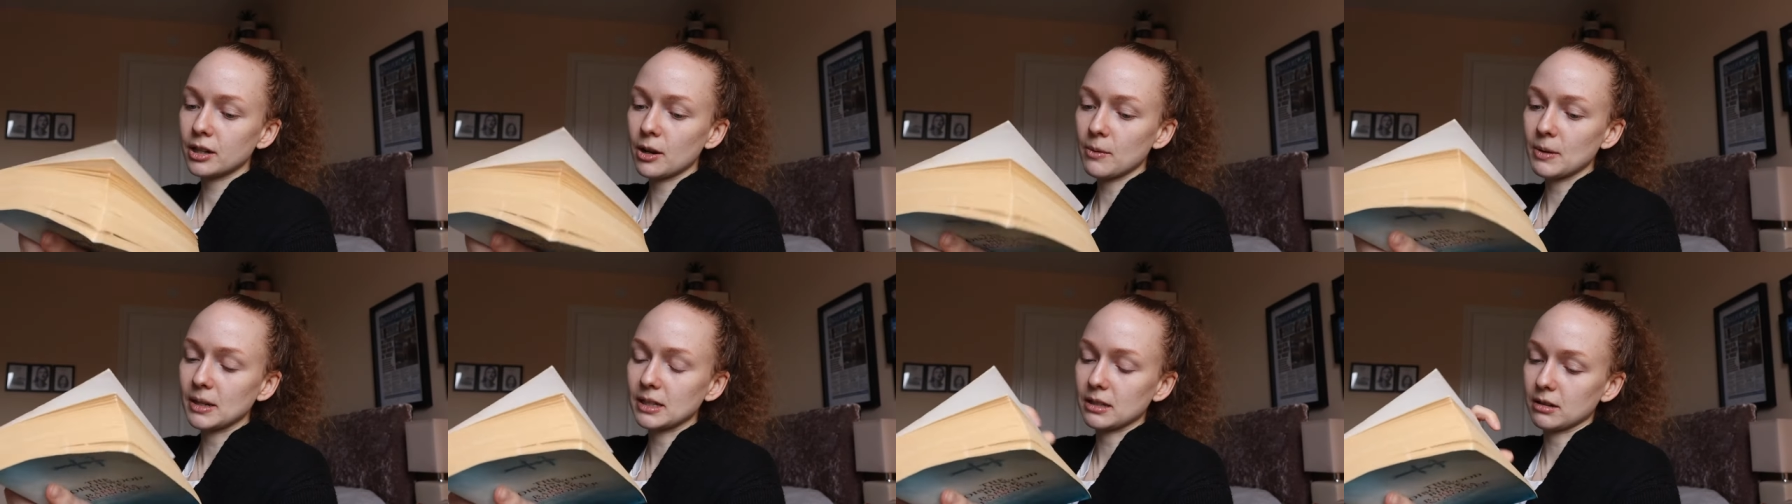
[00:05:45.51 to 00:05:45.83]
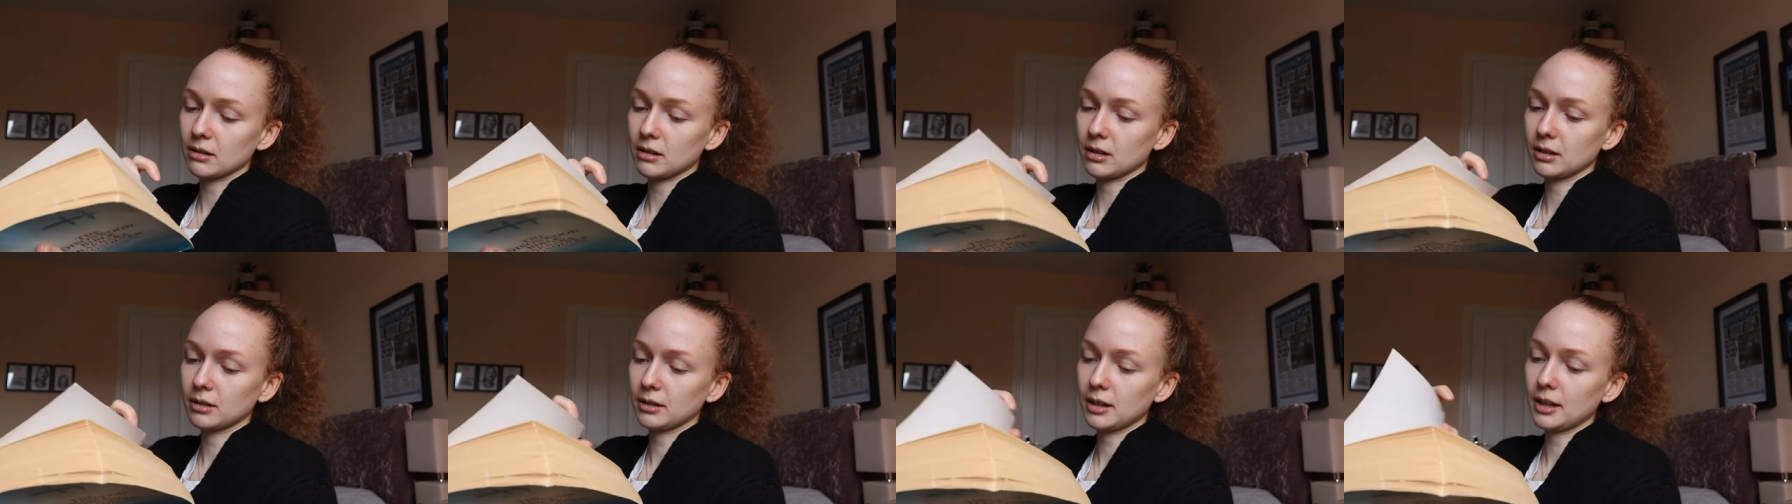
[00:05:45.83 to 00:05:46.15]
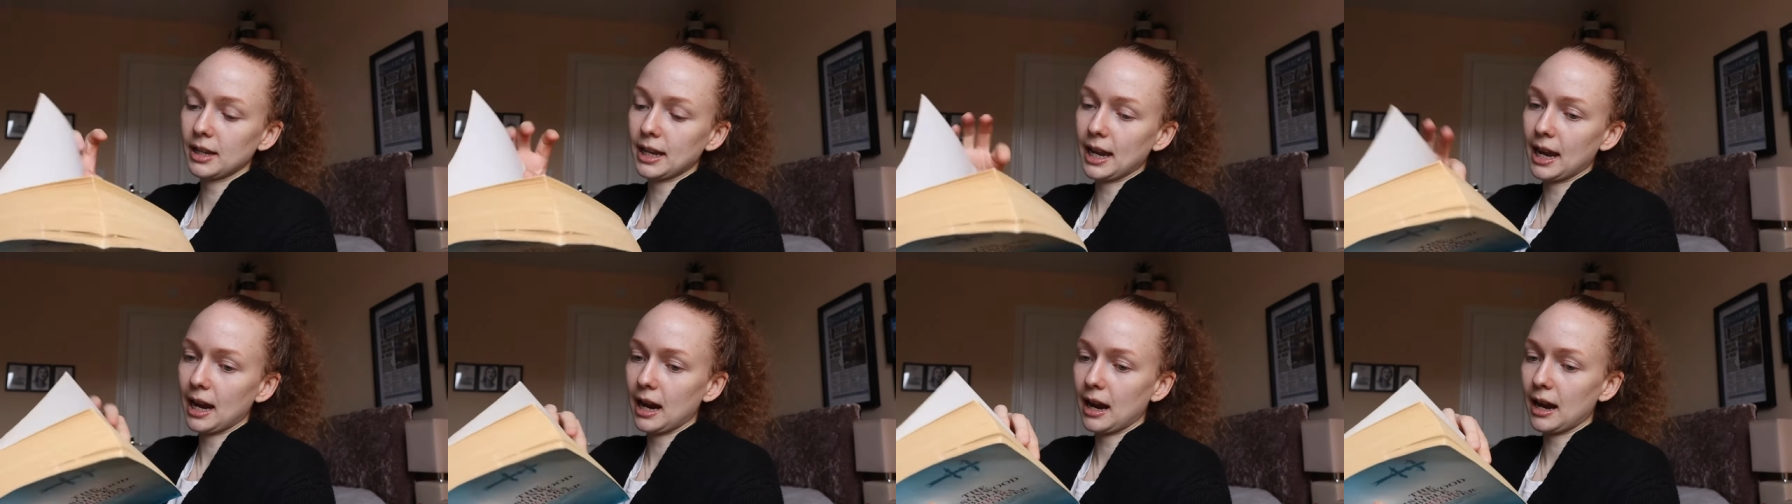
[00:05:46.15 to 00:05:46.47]
no it's not,
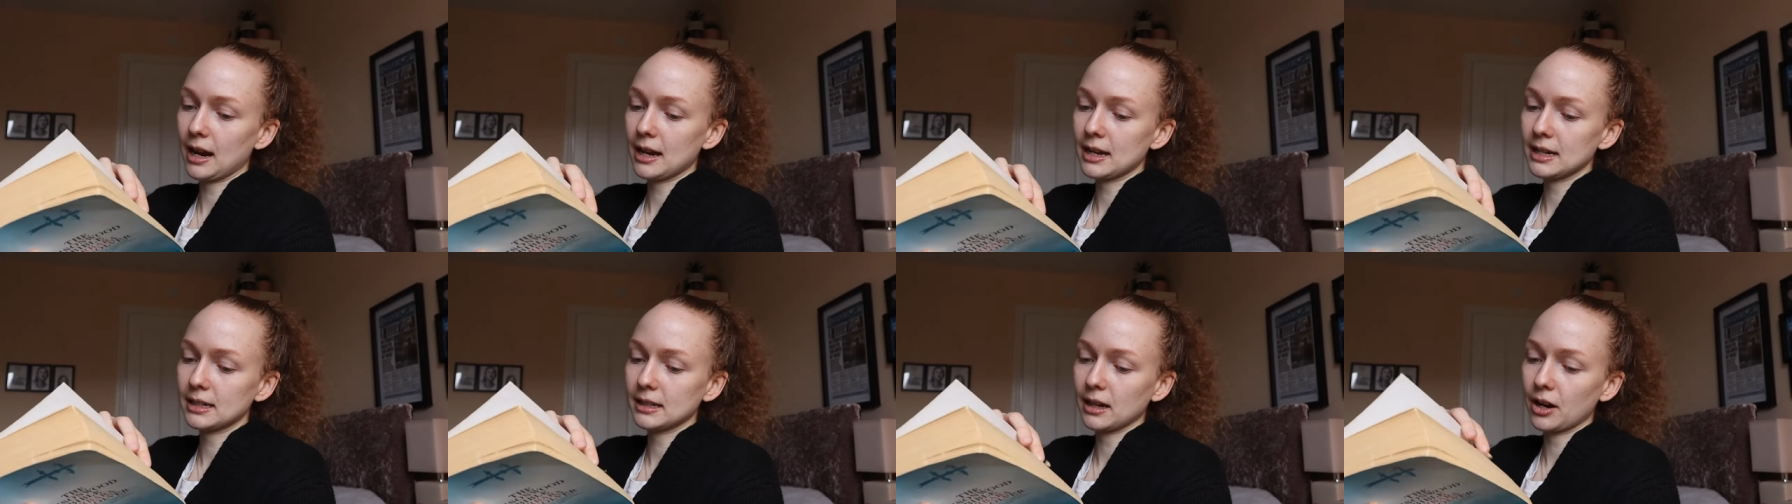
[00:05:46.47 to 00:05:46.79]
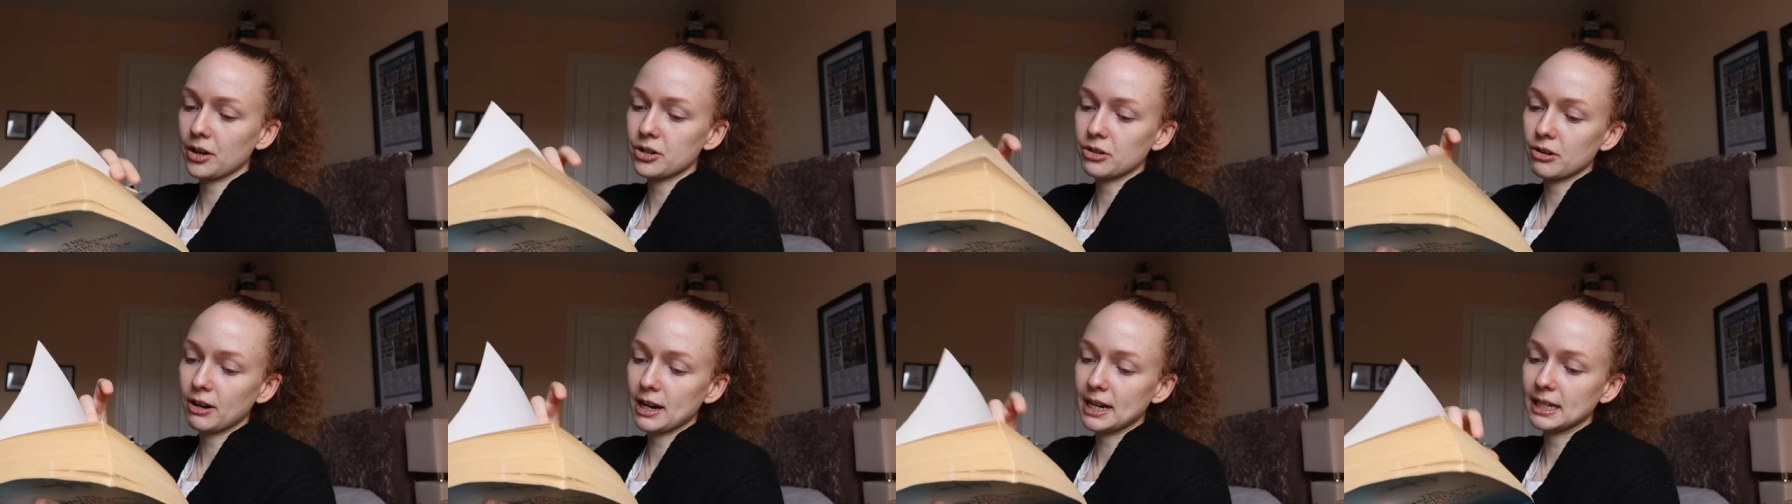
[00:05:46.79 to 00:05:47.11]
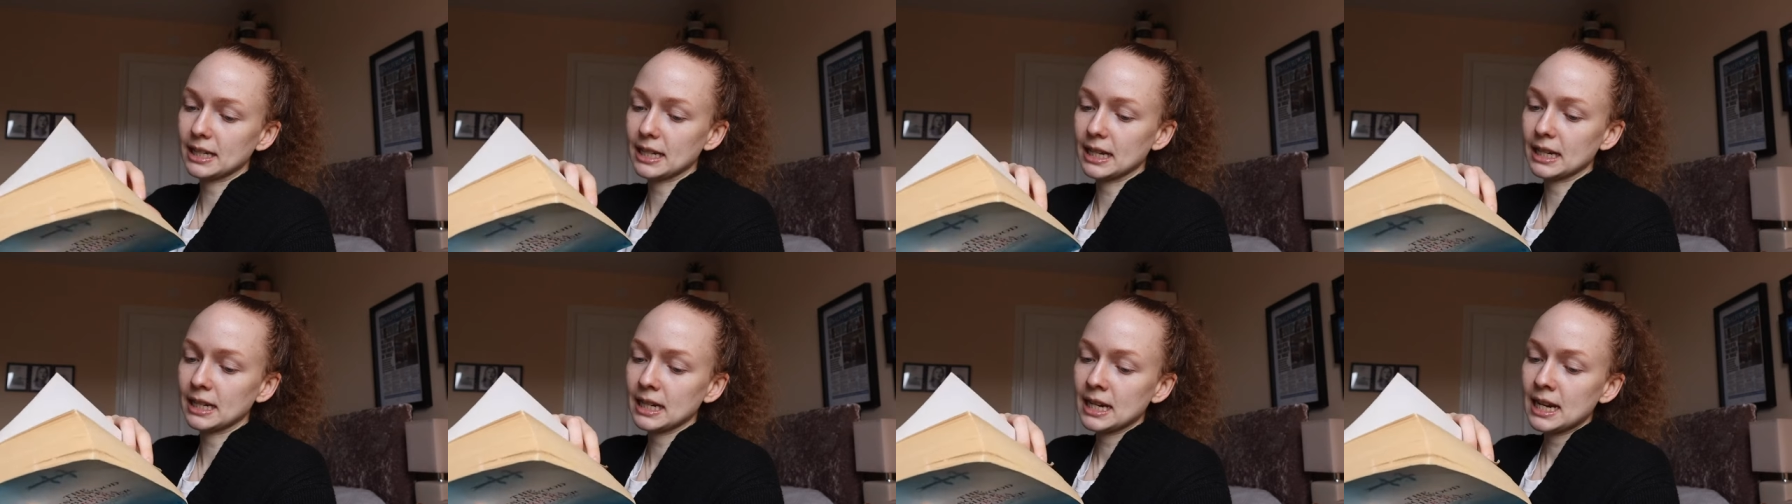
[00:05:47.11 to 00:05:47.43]
okay, I
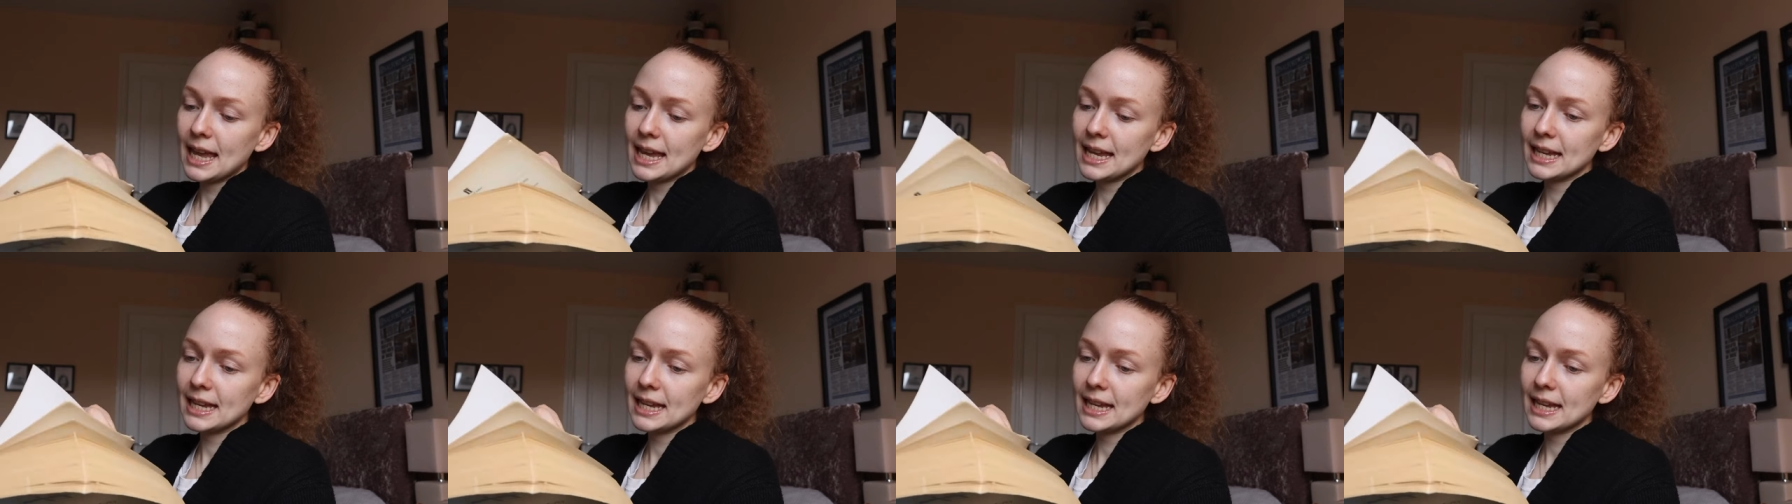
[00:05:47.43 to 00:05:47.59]
exaggerated.